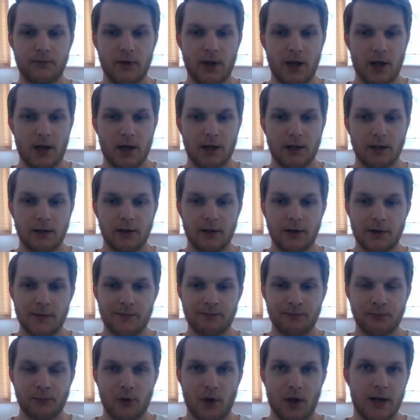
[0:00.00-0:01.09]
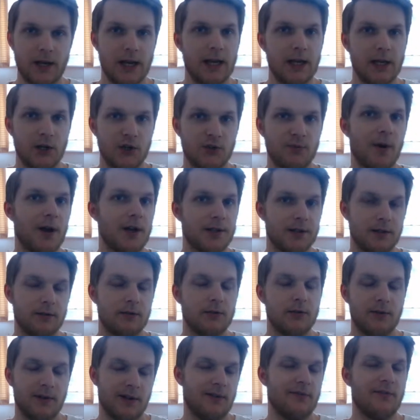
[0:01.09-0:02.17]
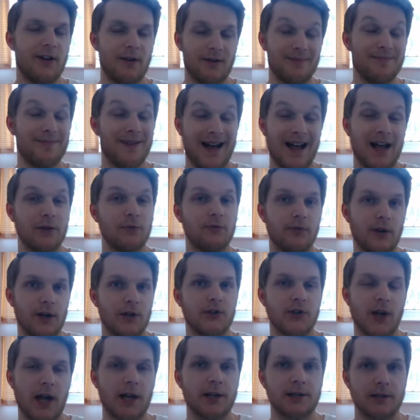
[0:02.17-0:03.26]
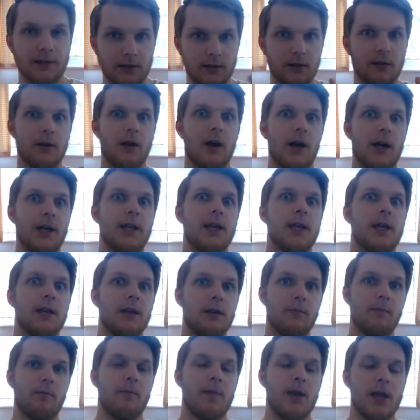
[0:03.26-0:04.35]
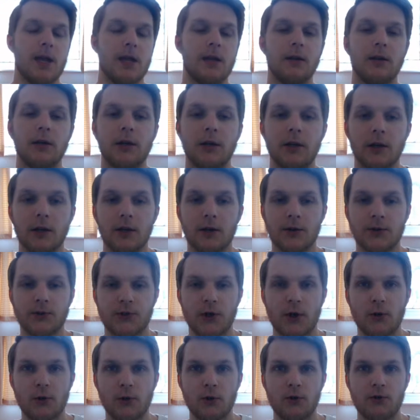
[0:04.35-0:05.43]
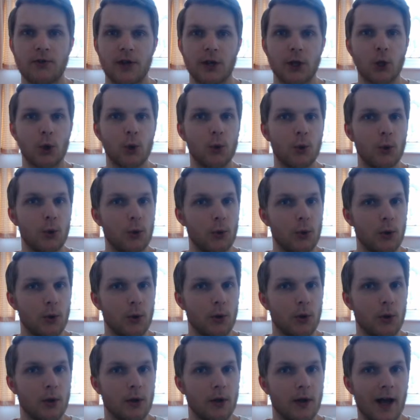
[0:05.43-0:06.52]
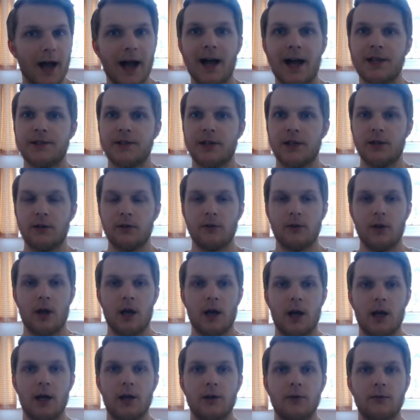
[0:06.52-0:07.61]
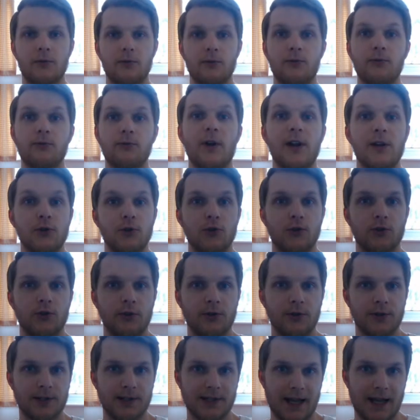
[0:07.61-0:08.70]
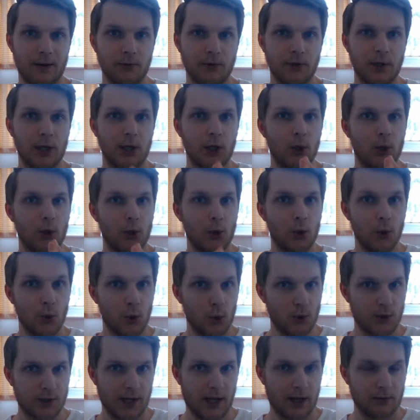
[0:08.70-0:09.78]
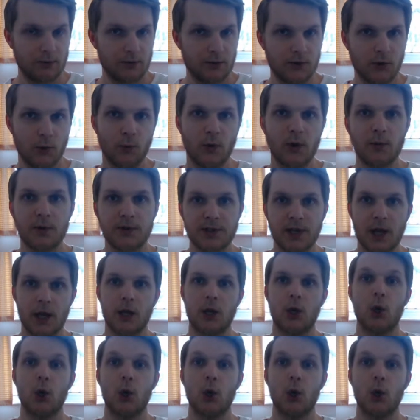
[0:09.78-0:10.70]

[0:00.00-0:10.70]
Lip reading: an English person doing a very bad French accent, i.e. me. So you think oo as in French sounding oo sound. So we would say